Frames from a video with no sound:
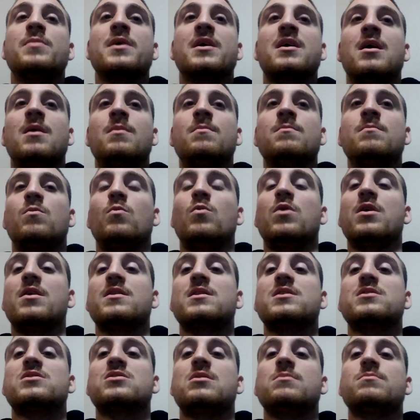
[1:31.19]
become one
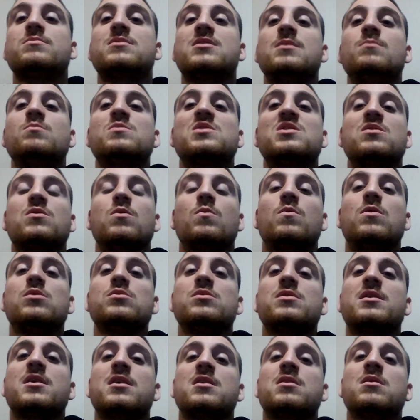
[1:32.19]
of the top teams in the
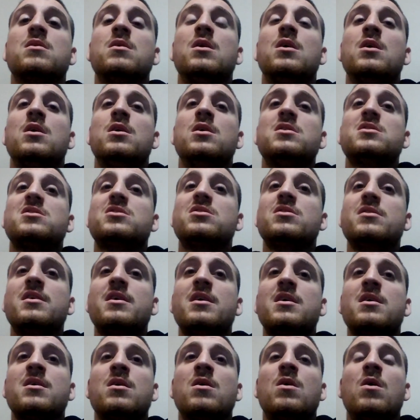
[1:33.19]
world again. So
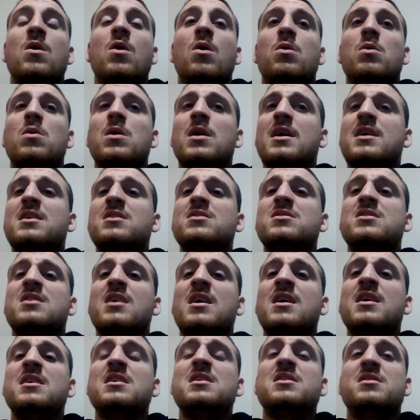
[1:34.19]
yeah, all I can
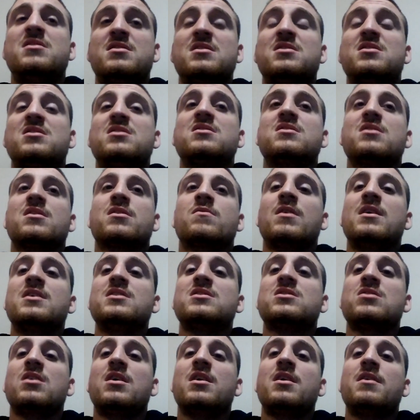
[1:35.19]
say is this is a
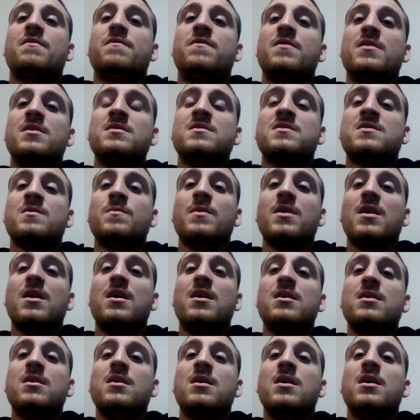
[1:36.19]
great signing for Inter
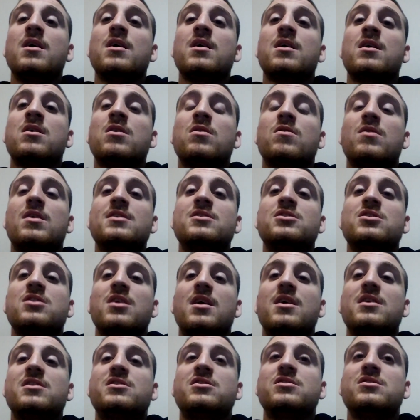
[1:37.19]
Milan.
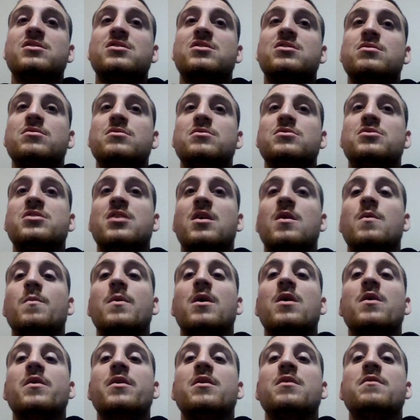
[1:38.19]
Congratulations to Joao
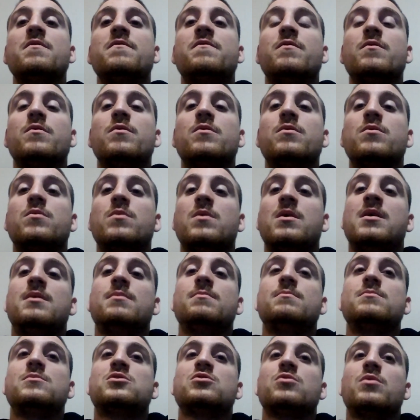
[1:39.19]
Mario
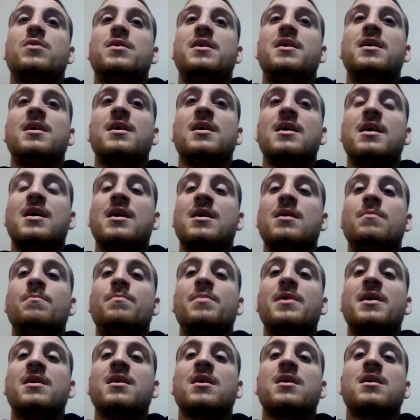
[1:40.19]
for joining a
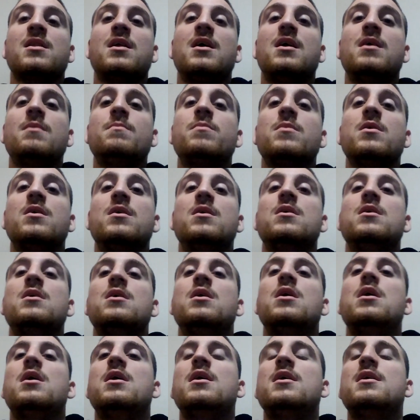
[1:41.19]
bigger club,
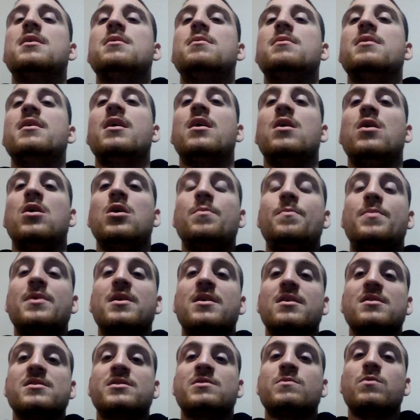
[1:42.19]
and yeah, I hope he
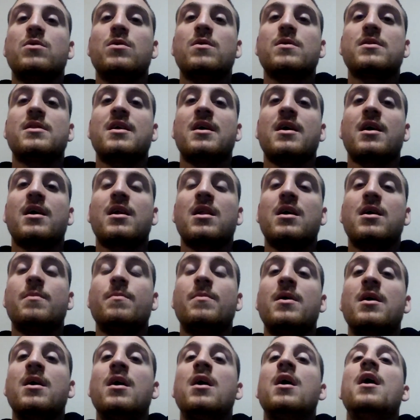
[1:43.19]
does well at that
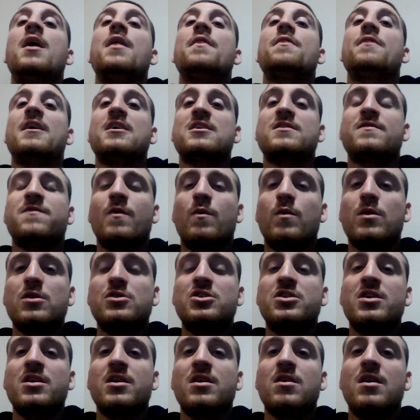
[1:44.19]
club. Thanks for
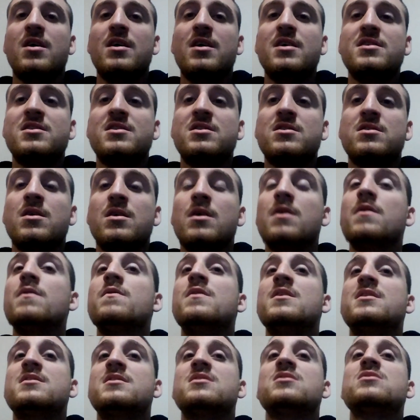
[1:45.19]
watching, guys.
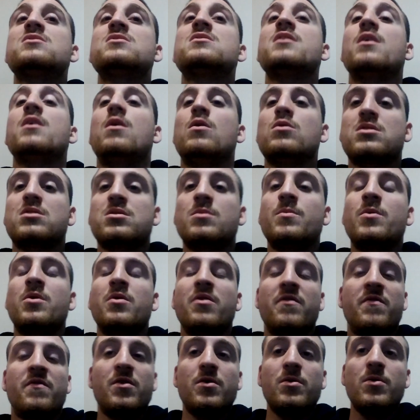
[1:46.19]
This is the Ultimate
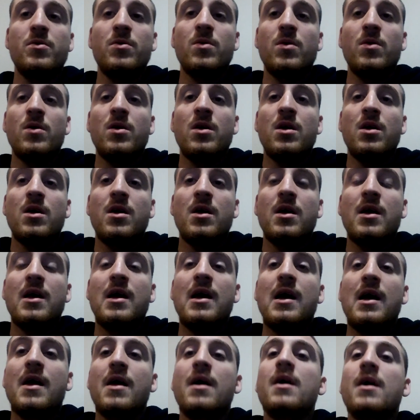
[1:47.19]
Review.
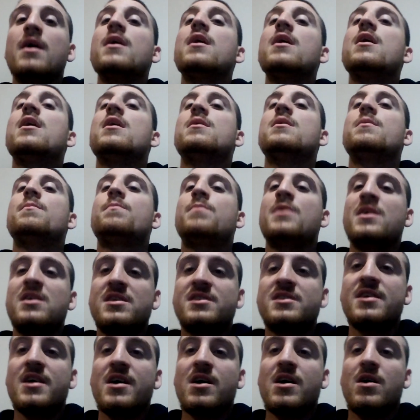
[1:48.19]

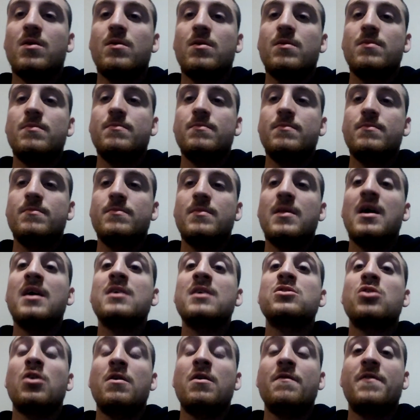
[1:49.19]
Peace out,
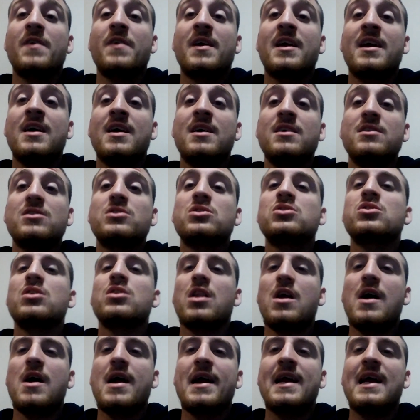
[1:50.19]
and don't forget to
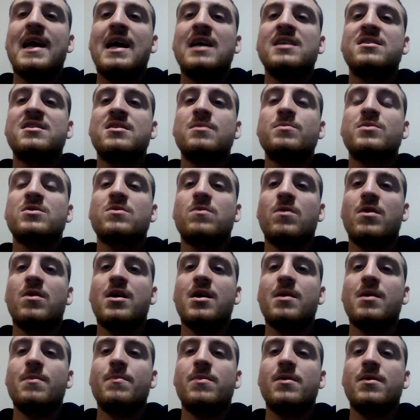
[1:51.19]
like and
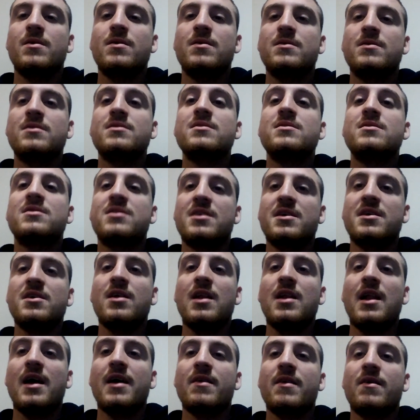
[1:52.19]
subscribe. See you
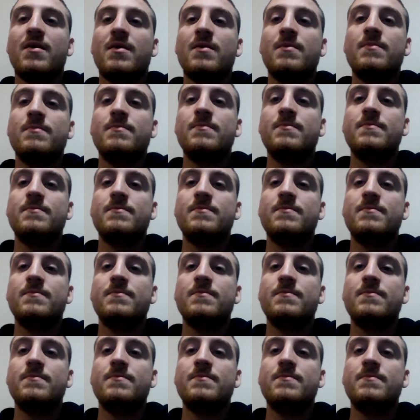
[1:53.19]
later.